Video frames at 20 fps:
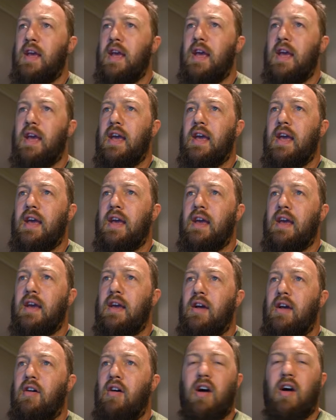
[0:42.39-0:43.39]

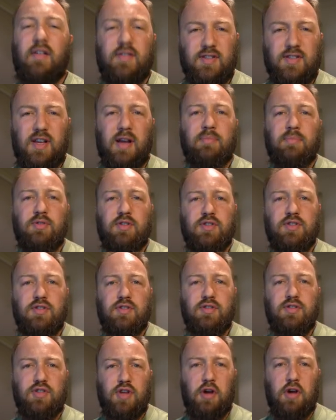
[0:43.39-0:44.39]
I've subbed
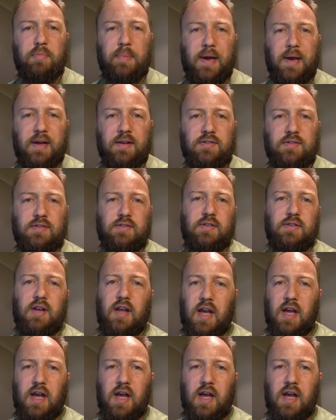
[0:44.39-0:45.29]
Topaz